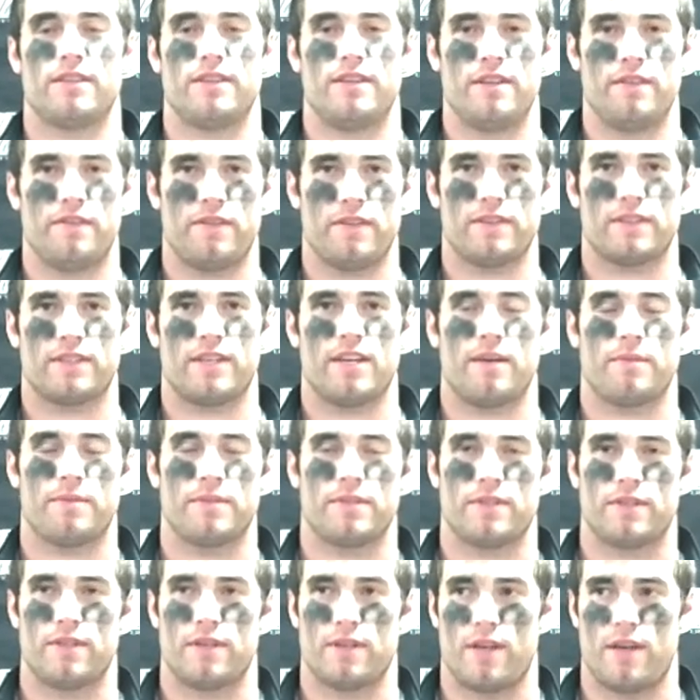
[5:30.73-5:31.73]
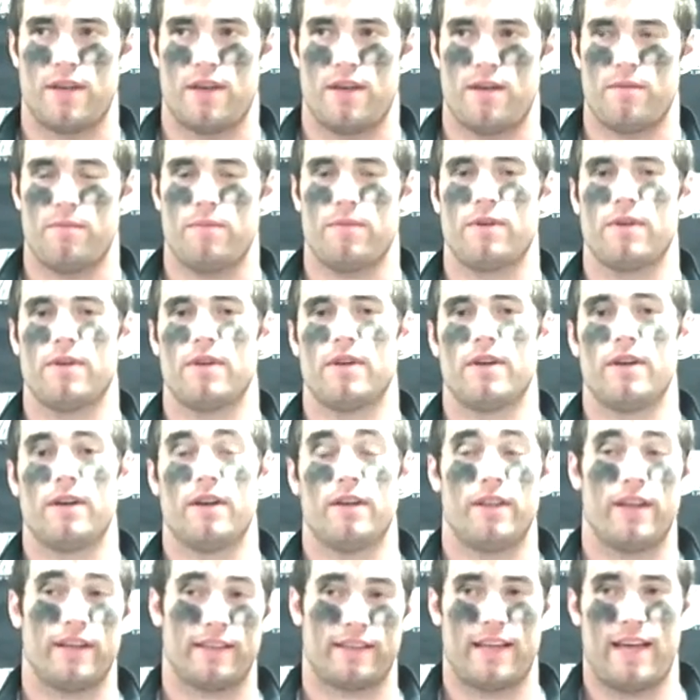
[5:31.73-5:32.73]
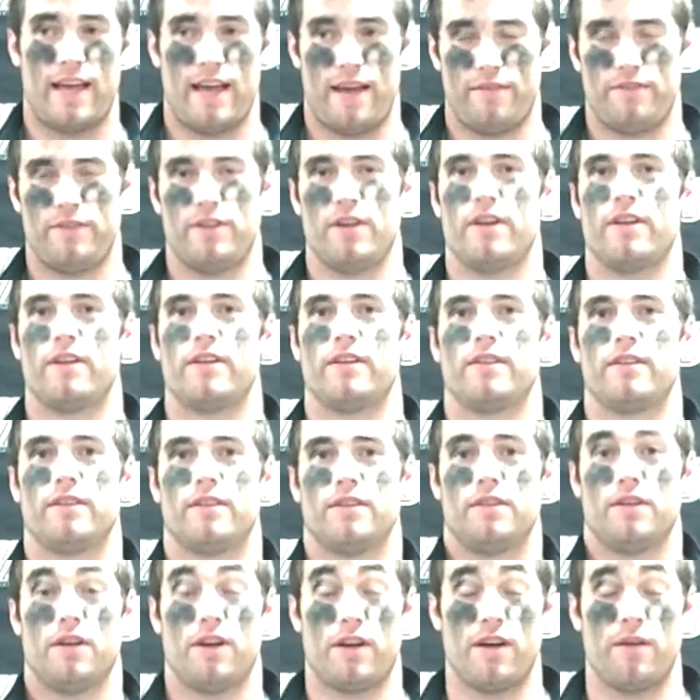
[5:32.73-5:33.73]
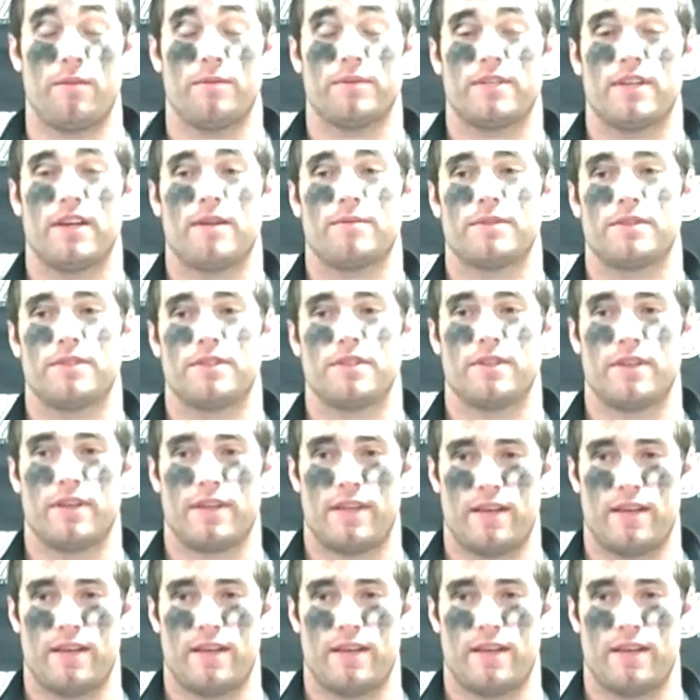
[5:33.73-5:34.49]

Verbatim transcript: The defense kept us in the game like they have done a couple times this year.